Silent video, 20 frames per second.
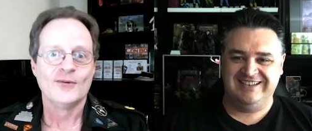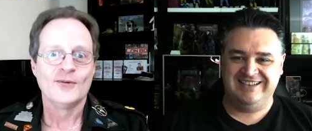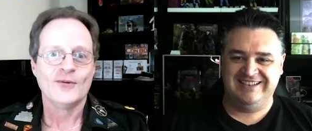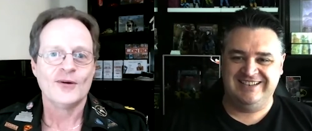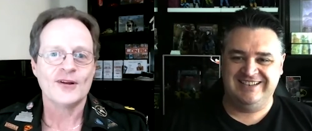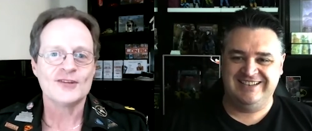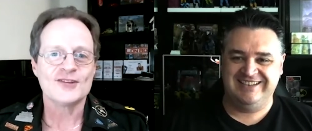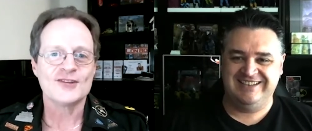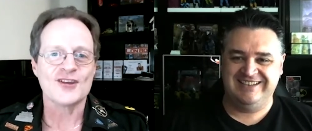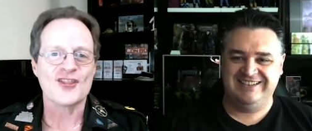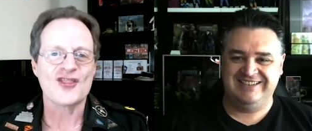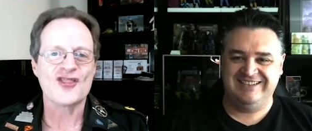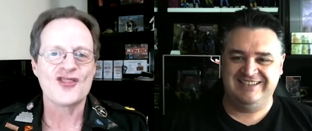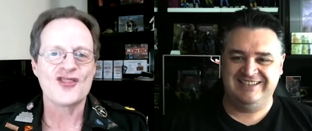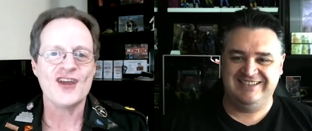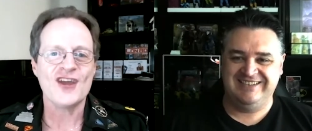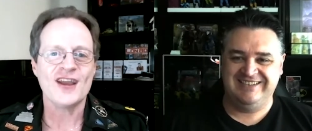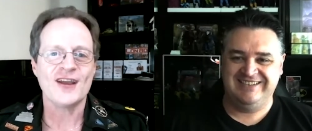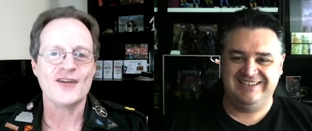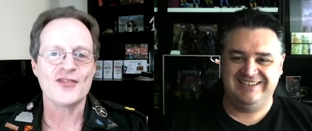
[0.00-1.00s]
Speaker 1: what did you
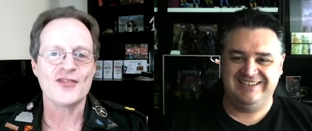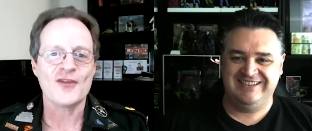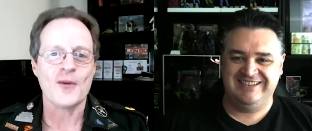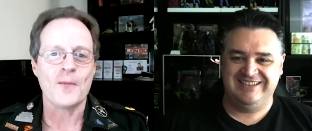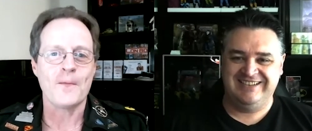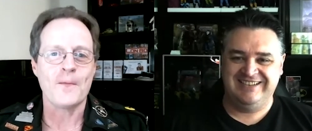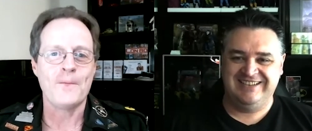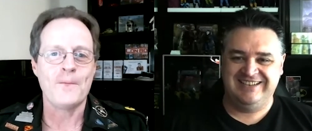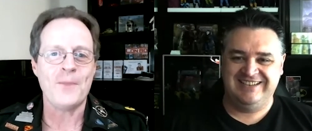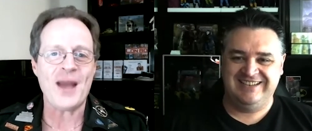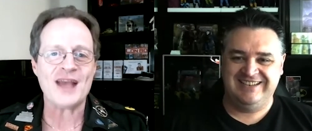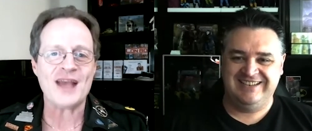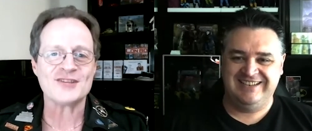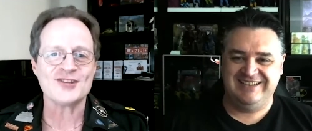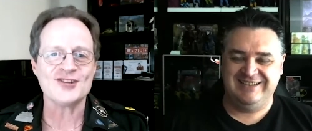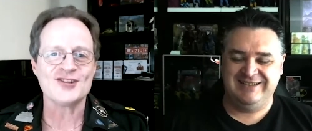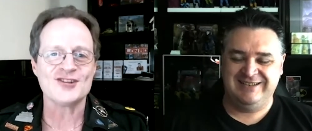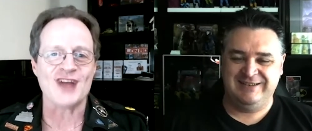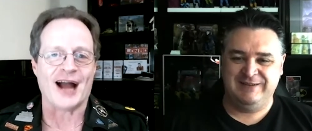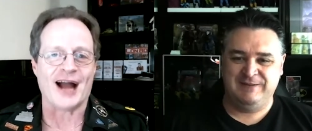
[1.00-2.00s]
think of The
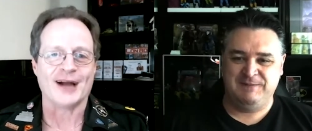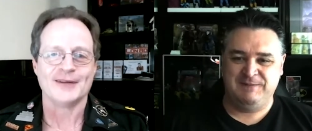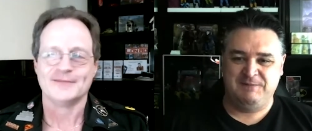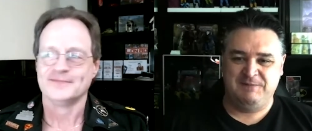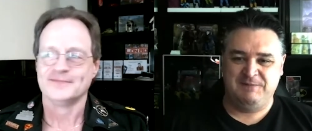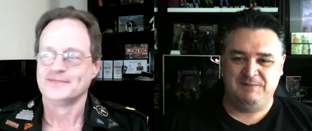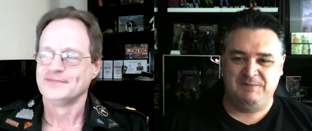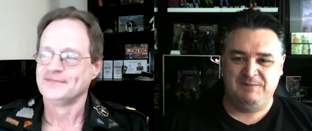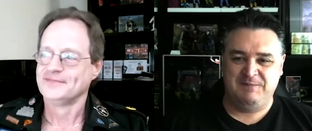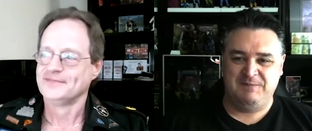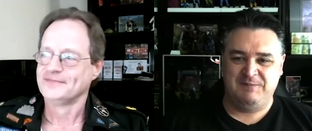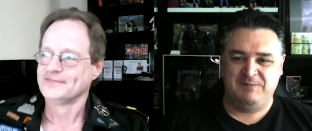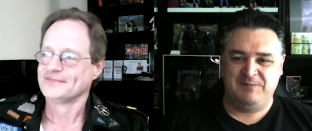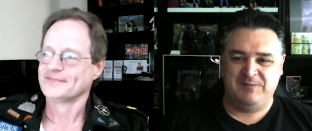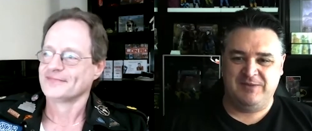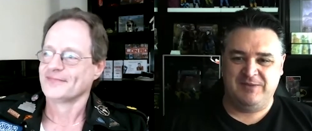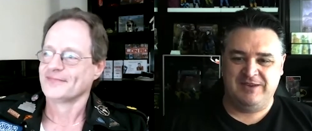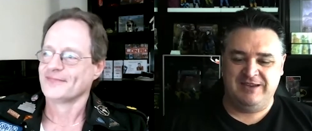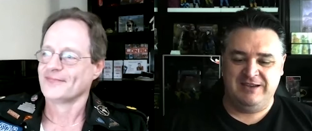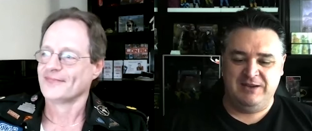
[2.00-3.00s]
Passenger?
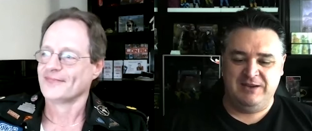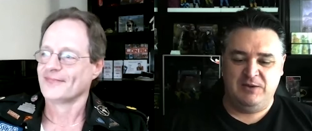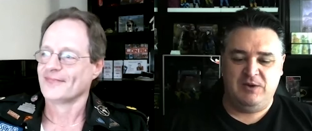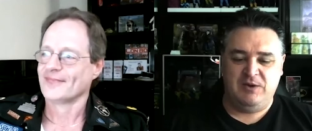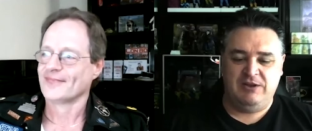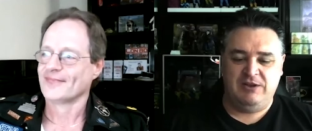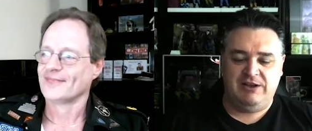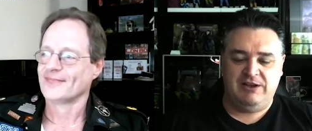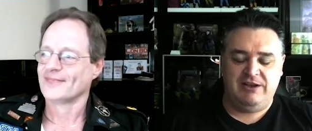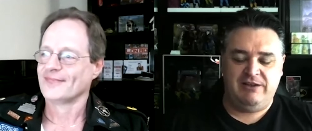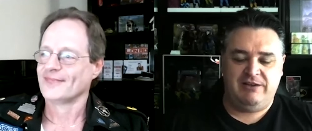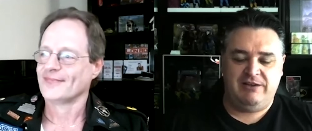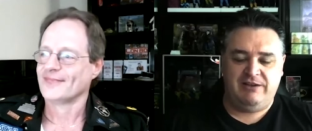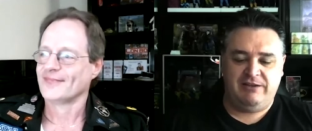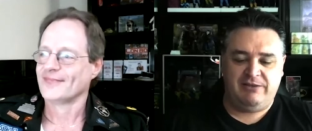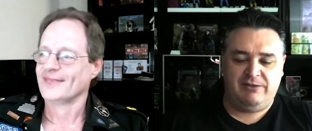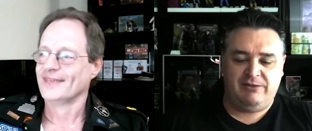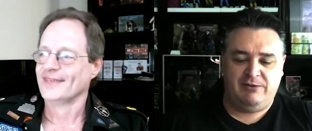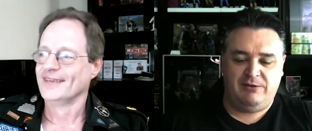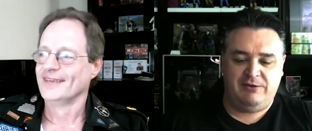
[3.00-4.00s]
Speaker 2: Well, I, I
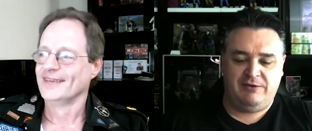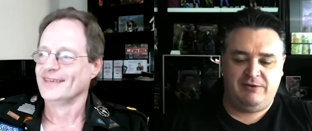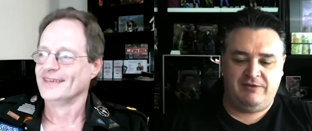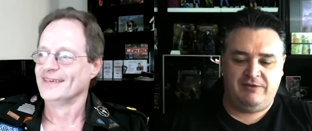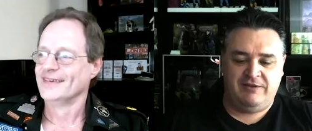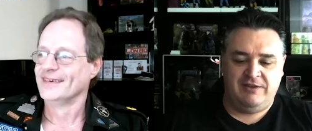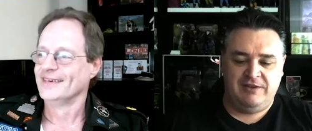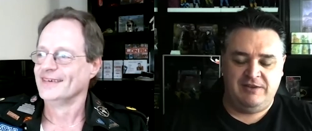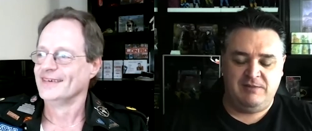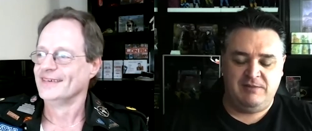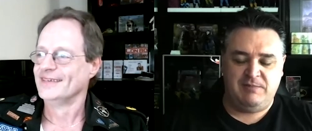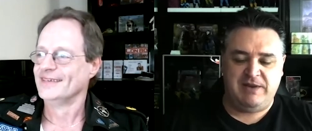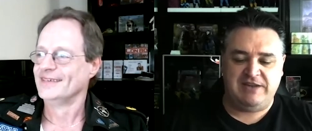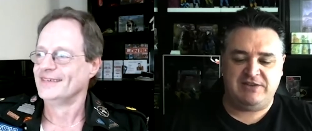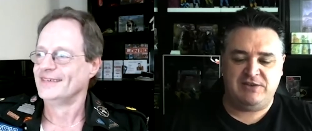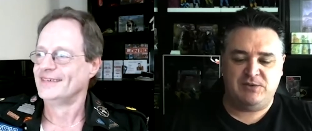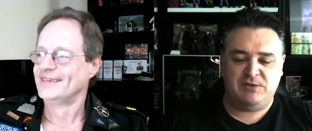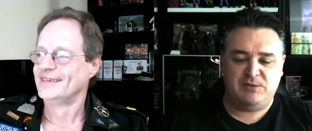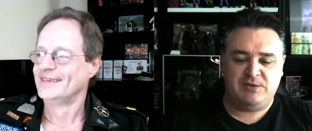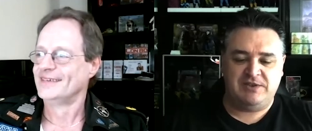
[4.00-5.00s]
thought uh, The
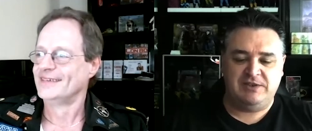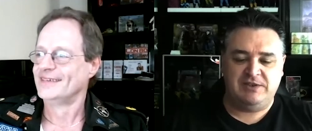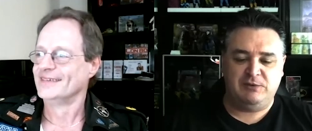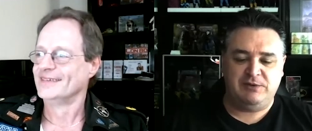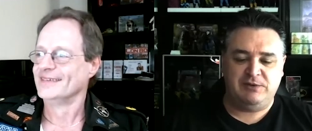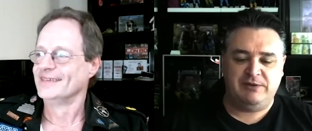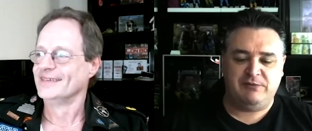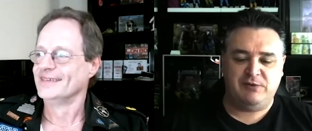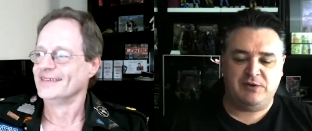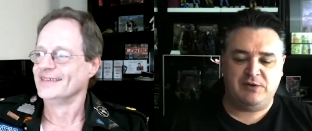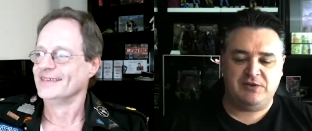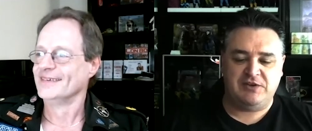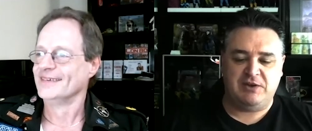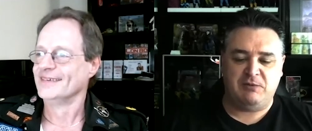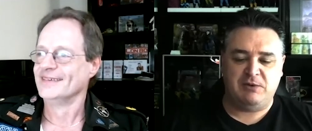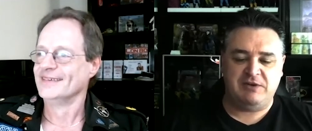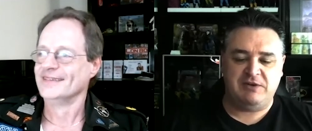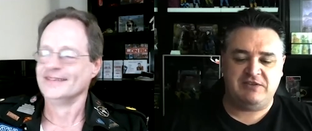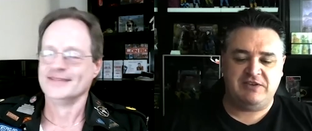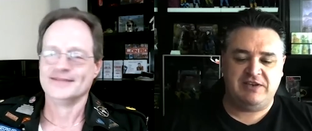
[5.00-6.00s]
Passenger was a little different because I
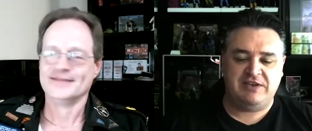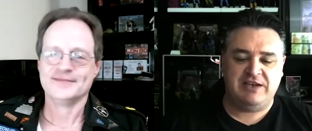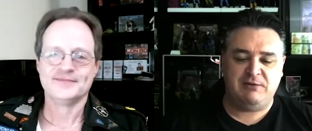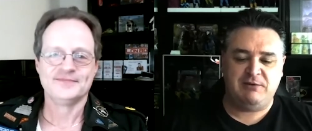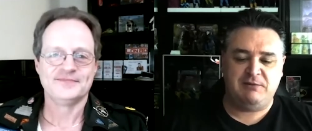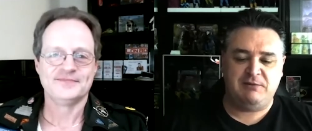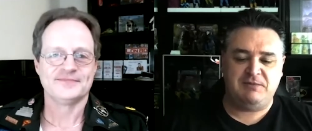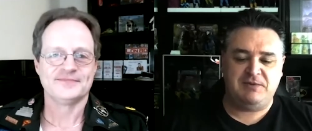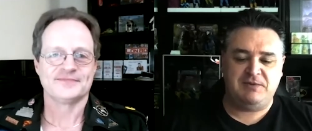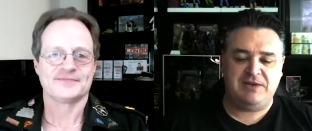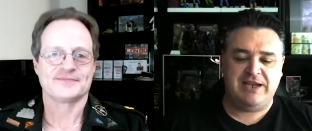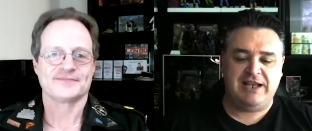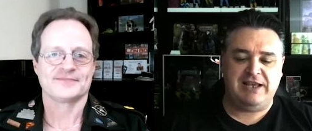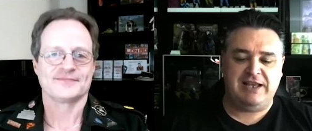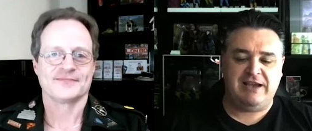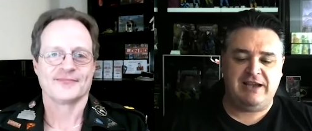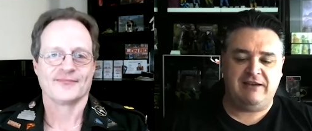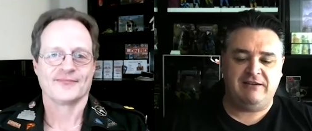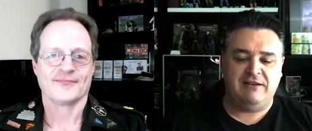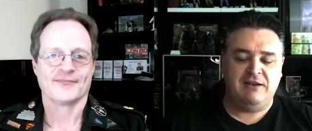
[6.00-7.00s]
wanted to hear him yell out,